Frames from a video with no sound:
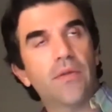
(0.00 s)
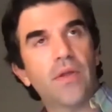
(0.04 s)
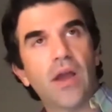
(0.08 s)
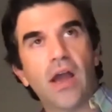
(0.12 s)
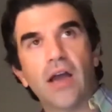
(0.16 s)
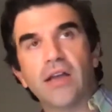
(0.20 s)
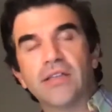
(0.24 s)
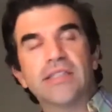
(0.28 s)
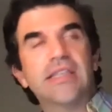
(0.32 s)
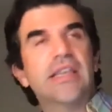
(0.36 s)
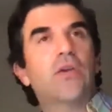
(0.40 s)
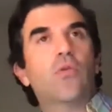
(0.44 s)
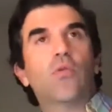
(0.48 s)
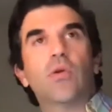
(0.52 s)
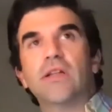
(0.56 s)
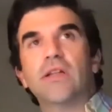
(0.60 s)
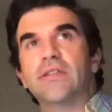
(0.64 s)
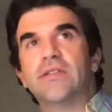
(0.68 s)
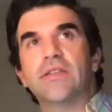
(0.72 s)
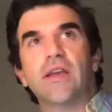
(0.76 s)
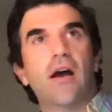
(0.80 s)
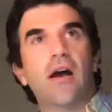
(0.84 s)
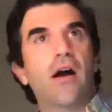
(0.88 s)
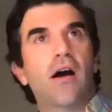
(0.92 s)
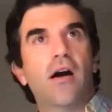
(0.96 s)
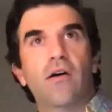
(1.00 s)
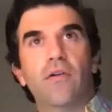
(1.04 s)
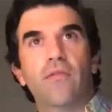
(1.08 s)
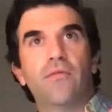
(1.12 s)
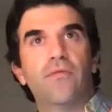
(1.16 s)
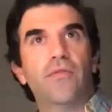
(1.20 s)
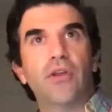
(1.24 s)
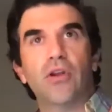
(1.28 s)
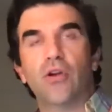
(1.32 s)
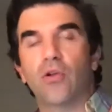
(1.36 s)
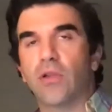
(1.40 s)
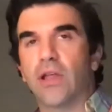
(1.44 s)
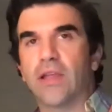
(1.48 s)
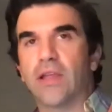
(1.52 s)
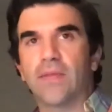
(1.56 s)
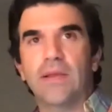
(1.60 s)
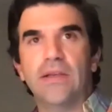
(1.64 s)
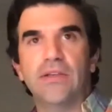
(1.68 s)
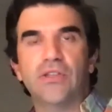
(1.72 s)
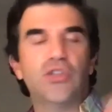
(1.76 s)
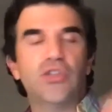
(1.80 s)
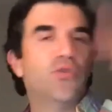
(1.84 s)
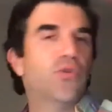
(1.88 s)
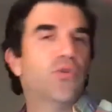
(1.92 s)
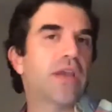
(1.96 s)
a sequence of you know like
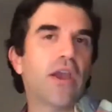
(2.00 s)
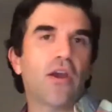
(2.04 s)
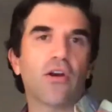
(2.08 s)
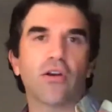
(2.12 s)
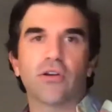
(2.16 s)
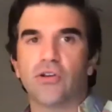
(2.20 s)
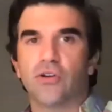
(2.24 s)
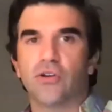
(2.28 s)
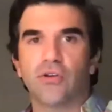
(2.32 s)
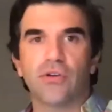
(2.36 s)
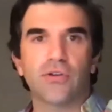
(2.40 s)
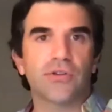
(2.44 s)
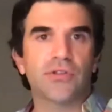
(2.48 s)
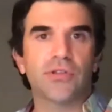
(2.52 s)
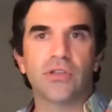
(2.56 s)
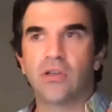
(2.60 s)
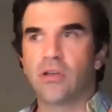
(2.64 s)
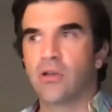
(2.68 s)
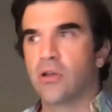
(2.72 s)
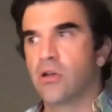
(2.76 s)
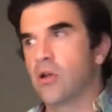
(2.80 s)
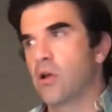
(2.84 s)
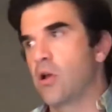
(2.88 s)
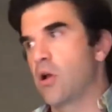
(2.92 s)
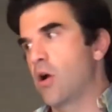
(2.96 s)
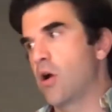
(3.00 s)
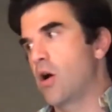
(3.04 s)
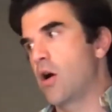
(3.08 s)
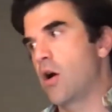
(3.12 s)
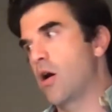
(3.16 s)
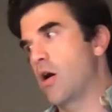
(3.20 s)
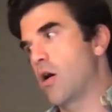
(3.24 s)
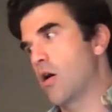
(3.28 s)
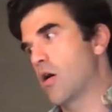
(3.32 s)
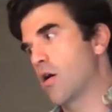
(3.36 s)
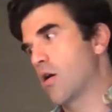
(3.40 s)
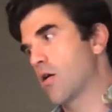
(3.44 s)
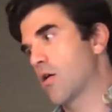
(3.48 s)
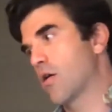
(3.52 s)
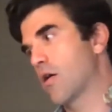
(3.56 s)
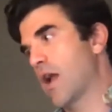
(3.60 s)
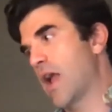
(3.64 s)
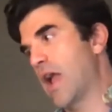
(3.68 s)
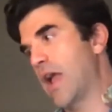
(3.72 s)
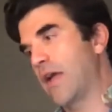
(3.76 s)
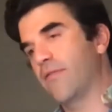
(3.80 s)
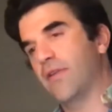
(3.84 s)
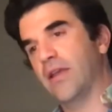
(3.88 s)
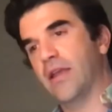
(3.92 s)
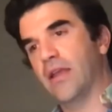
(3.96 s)
these two characters are
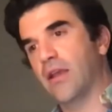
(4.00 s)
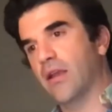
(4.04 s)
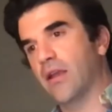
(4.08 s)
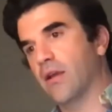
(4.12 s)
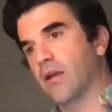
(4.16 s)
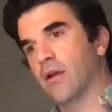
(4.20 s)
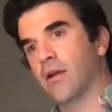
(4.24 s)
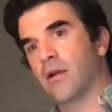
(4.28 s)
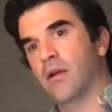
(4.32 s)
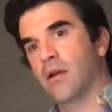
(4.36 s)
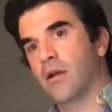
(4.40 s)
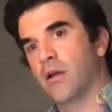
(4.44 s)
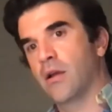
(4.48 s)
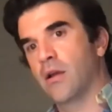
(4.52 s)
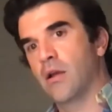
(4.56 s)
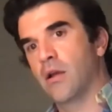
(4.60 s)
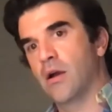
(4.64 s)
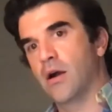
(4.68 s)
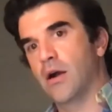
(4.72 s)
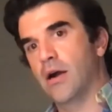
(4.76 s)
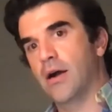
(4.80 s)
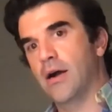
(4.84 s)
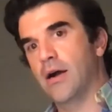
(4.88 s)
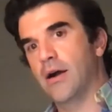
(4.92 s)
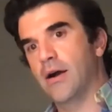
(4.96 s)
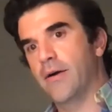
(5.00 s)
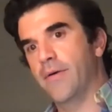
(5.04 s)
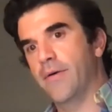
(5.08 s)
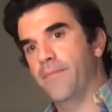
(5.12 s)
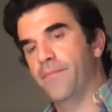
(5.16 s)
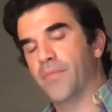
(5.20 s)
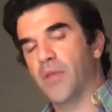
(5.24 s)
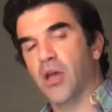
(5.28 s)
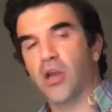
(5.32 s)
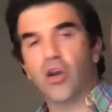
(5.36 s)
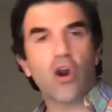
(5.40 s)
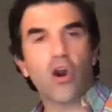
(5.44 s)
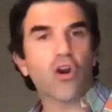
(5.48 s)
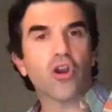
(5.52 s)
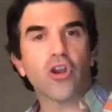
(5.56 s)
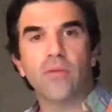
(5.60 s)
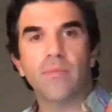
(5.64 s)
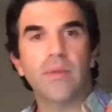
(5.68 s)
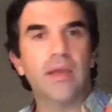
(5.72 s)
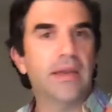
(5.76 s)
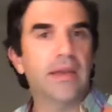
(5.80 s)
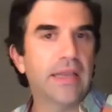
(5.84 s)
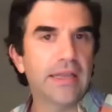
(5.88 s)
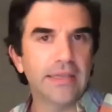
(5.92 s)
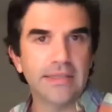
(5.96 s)
having um, an
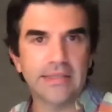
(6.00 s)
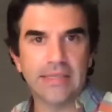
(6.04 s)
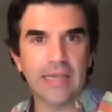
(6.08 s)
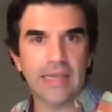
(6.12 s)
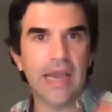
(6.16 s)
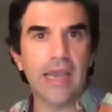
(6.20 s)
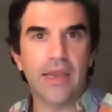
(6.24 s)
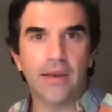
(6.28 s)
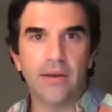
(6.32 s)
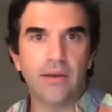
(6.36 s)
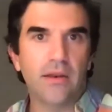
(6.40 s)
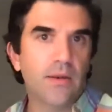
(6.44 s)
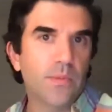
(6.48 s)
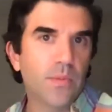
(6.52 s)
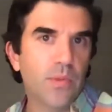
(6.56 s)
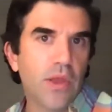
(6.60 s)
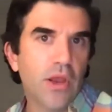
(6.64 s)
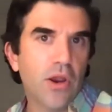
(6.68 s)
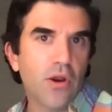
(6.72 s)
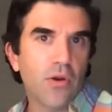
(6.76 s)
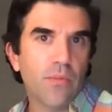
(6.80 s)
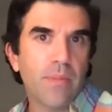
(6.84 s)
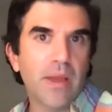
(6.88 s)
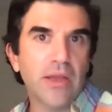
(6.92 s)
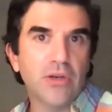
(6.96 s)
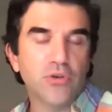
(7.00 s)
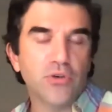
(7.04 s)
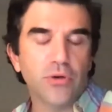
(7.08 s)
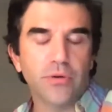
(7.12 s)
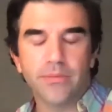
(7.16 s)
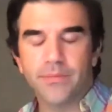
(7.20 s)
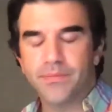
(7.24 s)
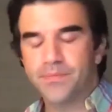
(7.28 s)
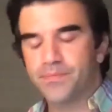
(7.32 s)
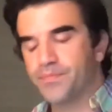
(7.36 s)
argument inside their bedroom.